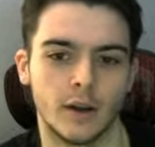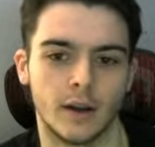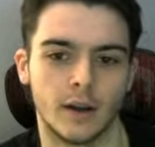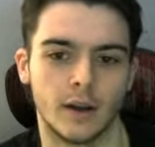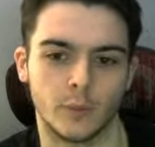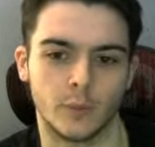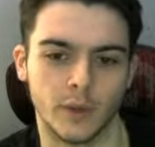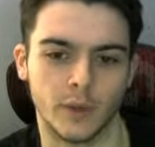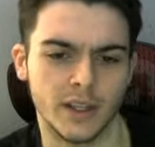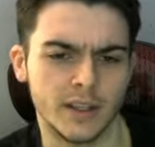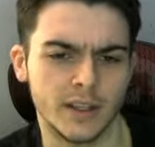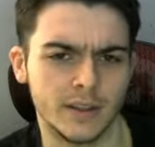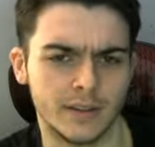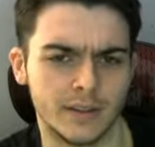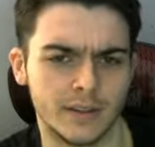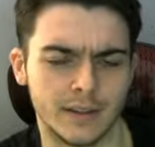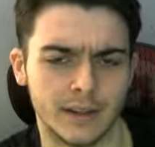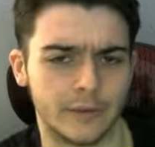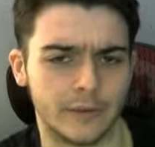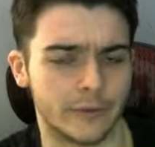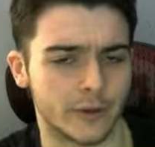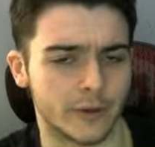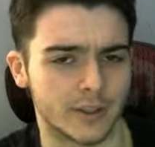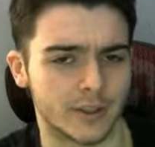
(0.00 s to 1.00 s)
we did
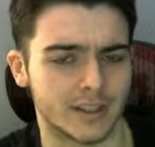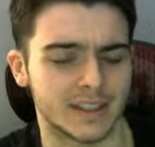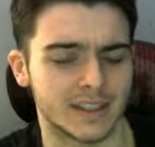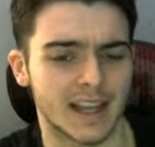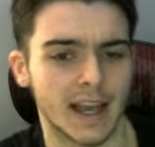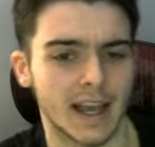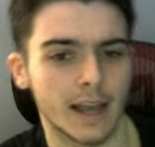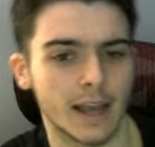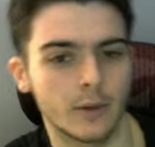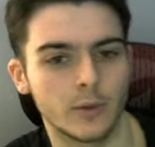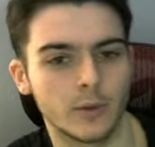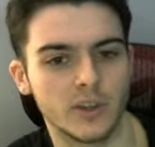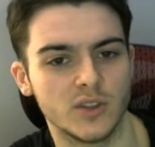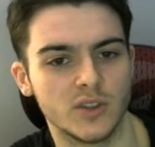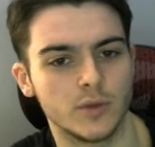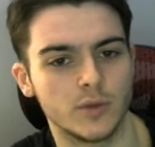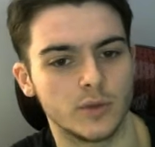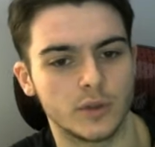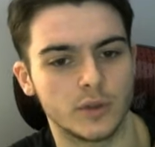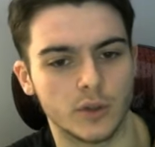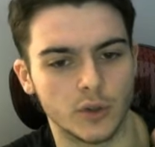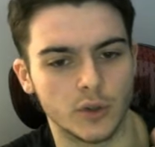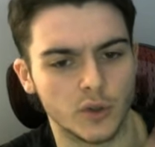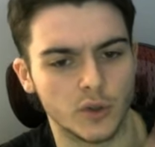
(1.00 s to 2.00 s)
the first attack, we used
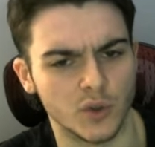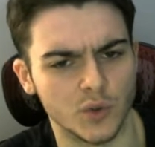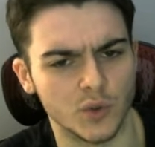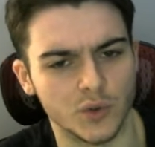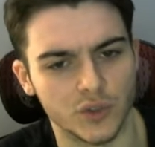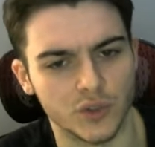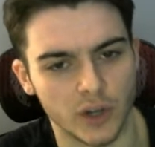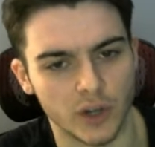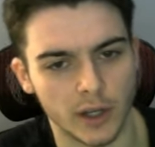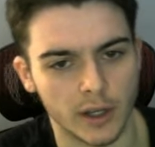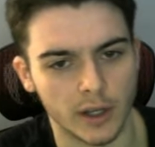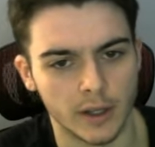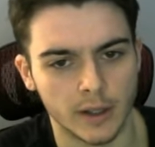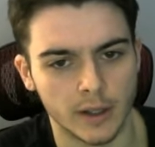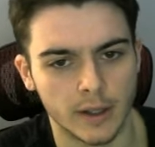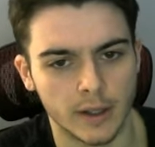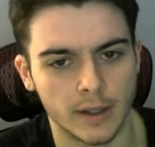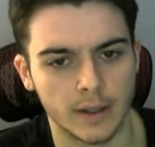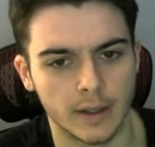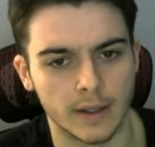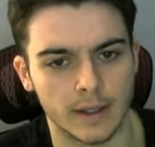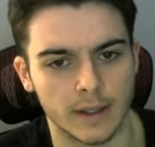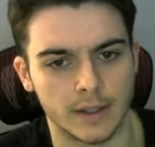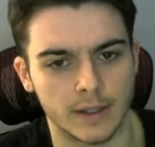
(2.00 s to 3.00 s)
Goodra
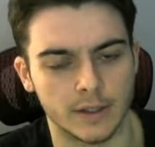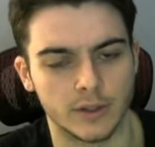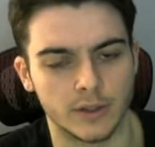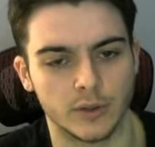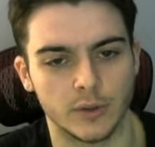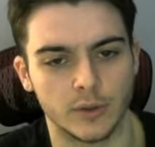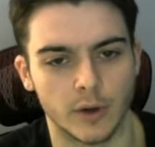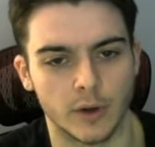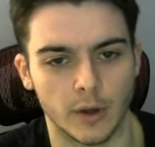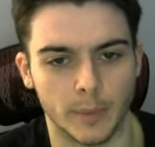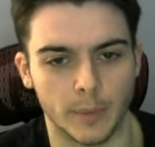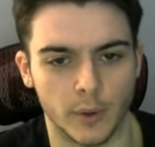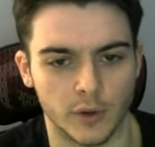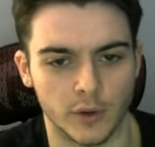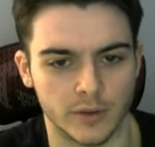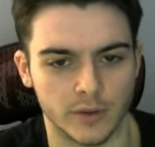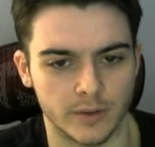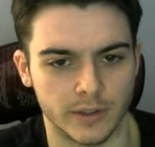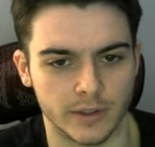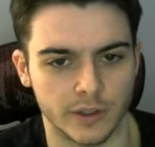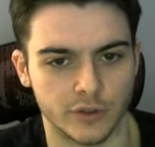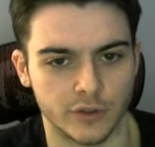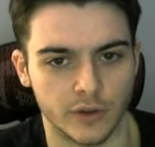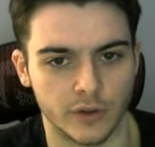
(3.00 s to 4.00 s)
into our opponent's
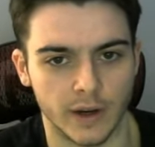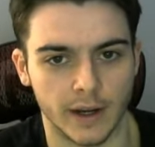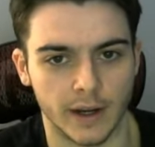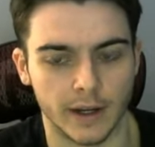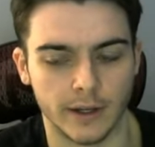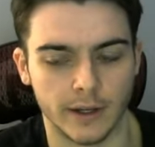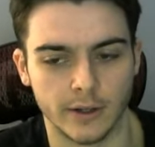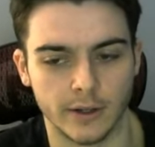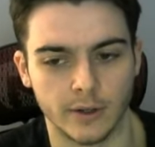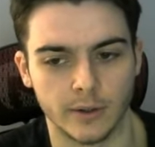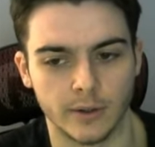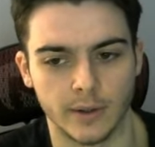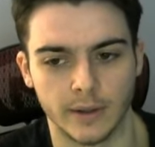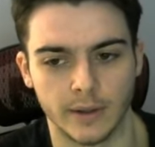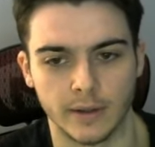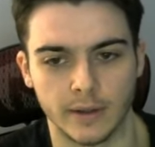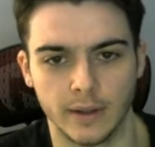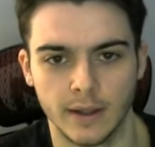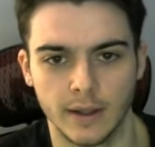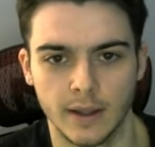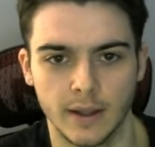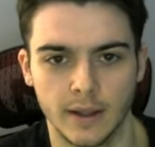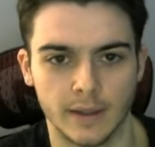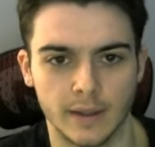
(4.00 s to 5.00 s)
Regidrago, and
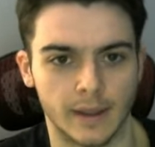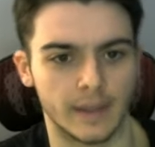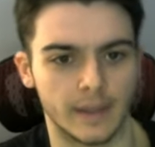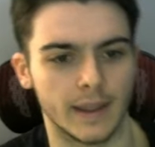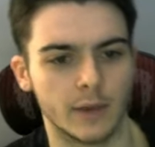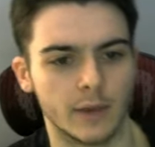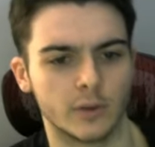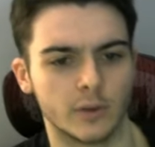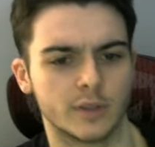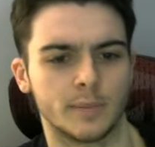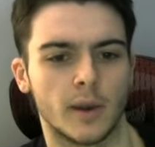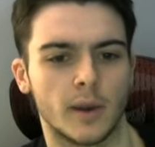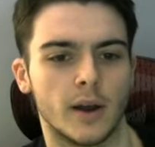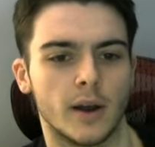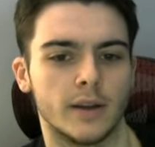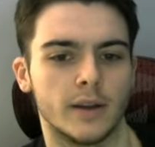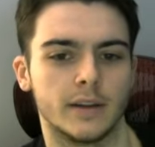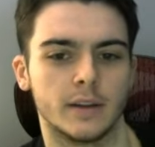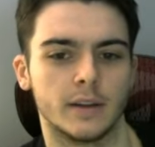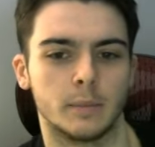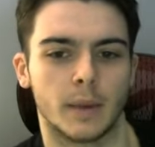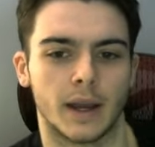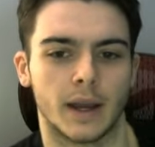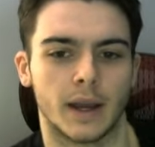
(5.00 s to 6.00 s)
then they
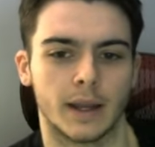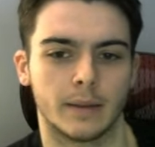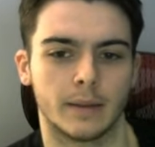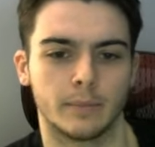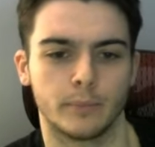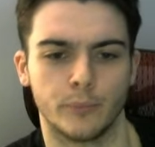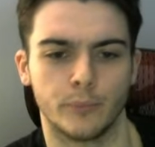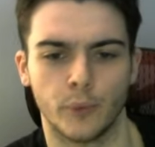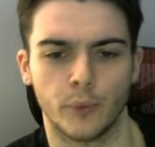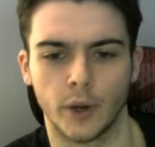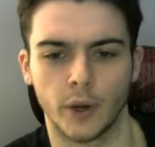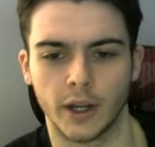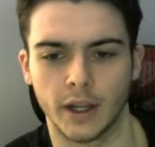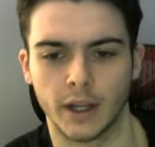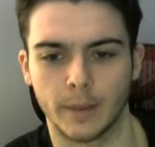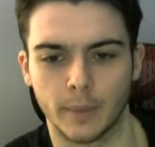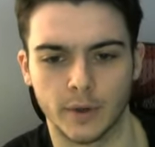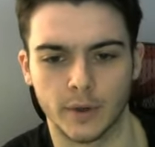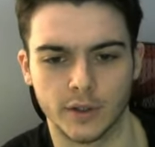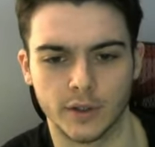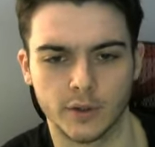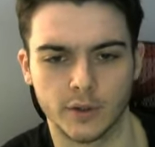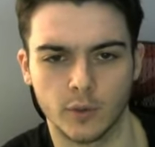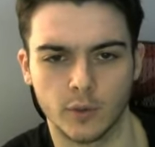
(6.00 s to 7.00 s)
responded by bringing up
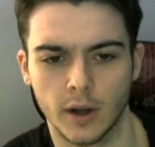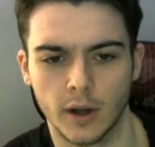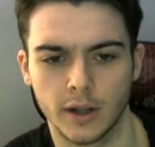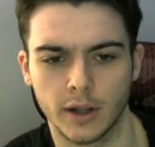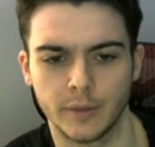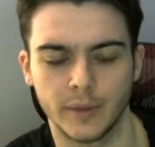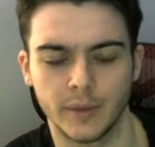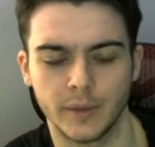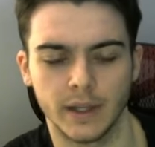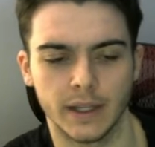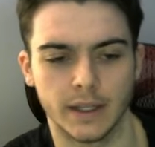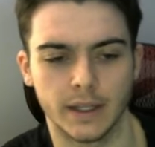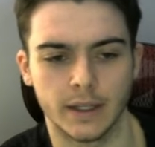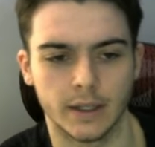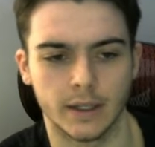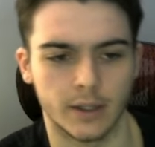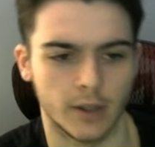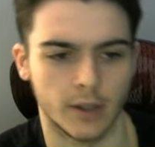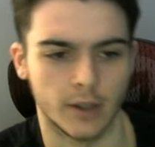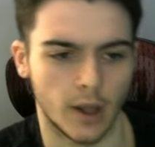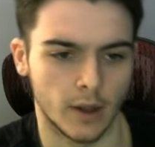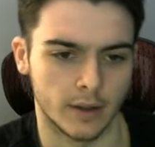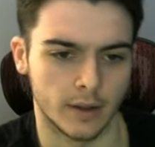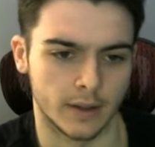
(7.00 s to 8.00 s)
our Squawkabilly,
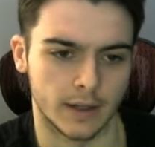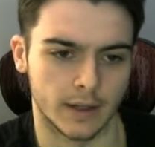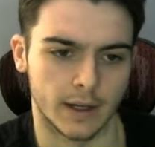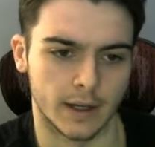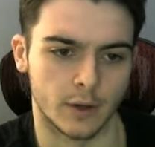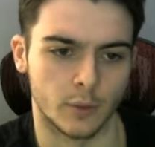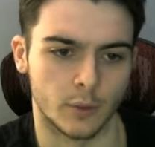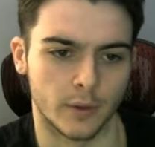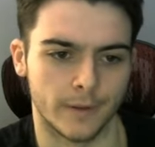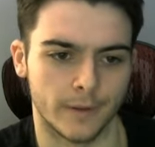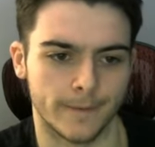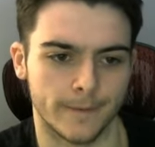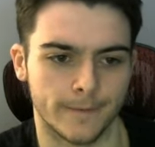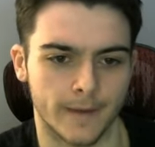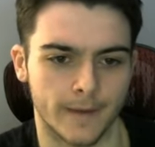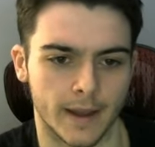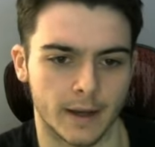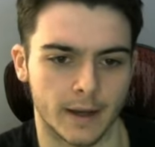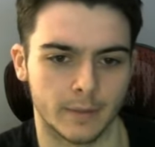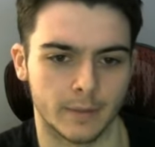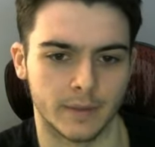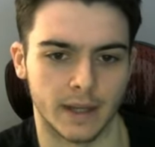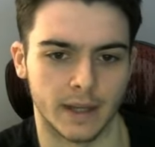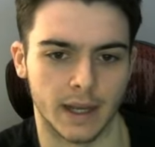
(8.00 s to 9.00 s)
knocking it out with
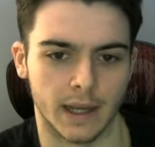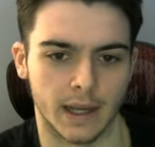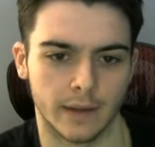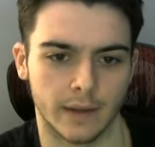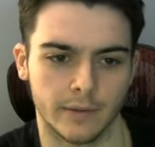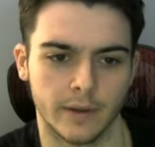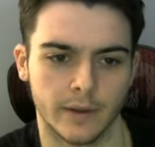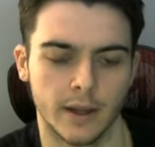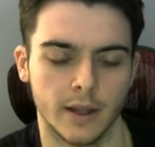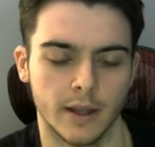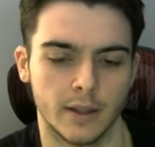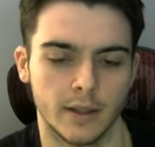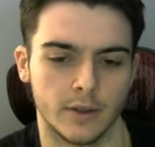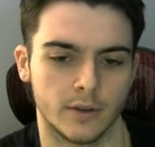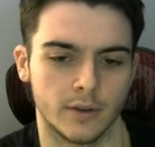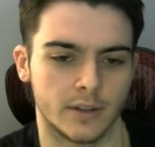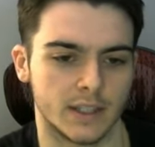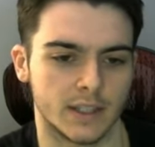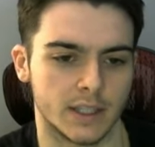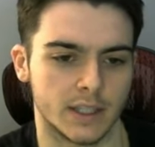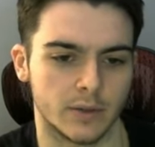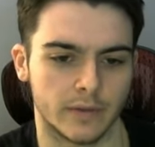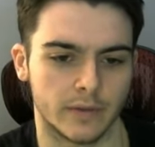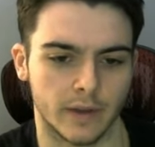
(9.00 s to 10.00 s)
Phantom Dive. You can
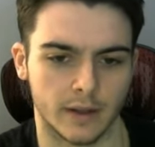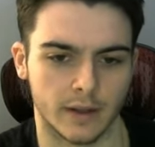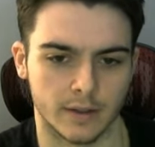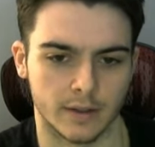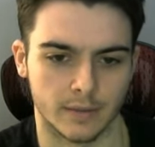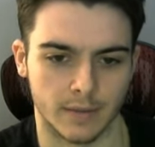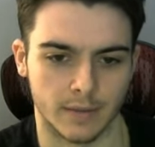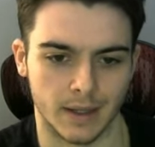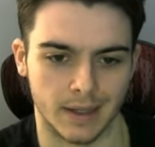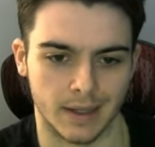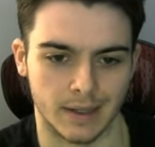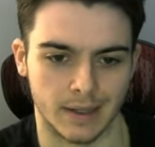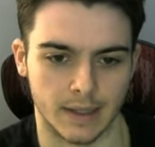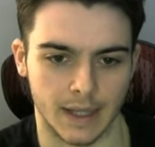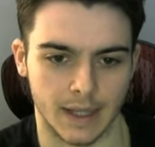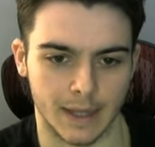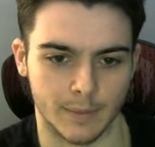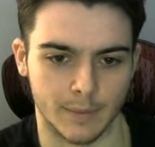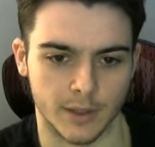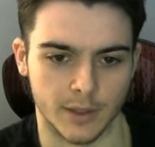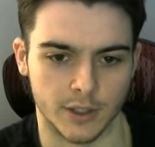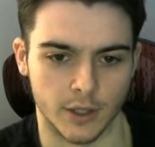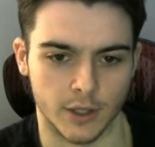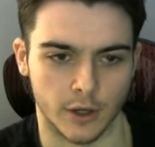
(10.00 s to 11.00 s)
see we've got some
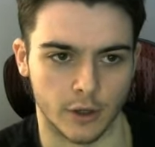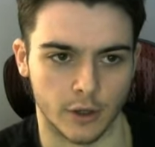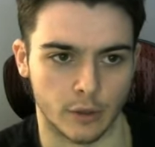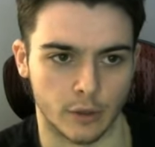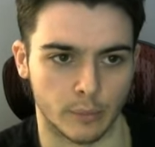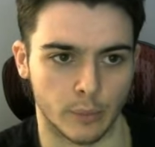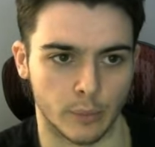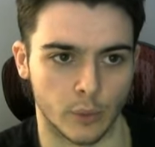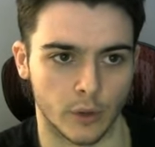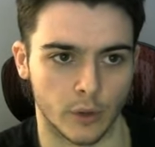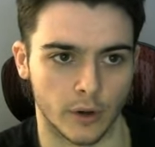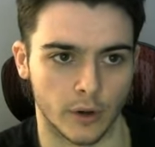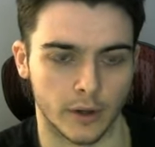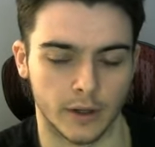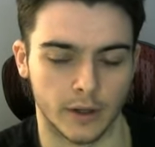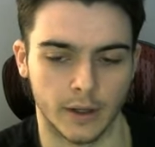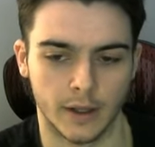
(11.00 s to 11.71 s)
damage on our board.